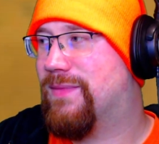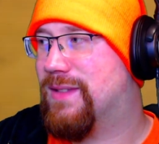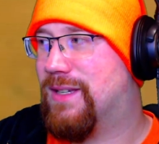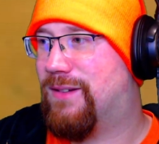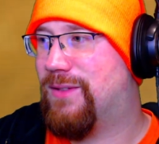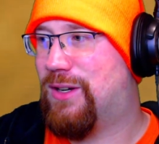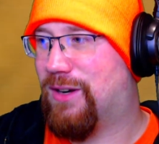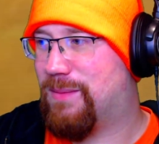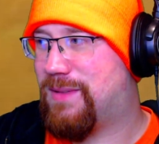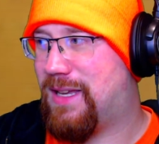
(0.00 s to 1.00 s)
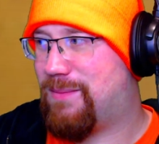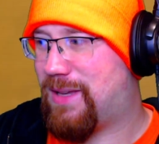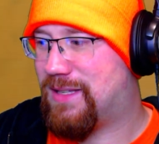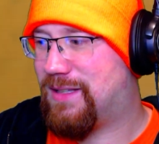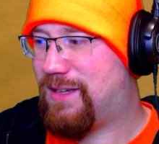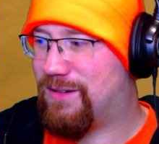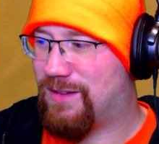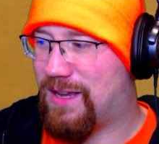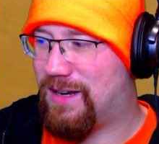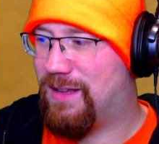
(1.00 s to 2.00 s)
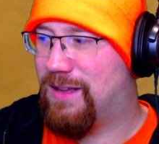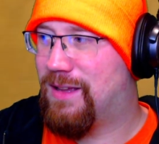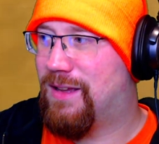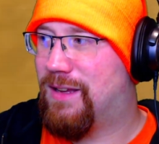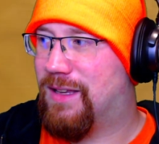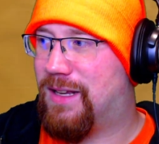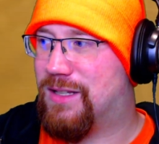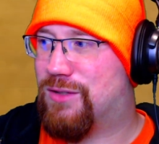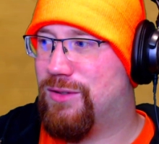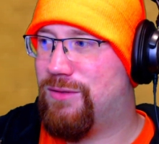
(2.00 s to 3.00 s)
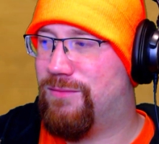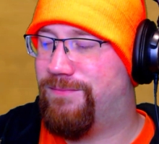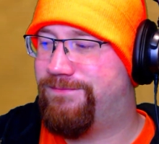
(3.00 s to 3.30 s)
So if you don't update, basically you're kind of screwed.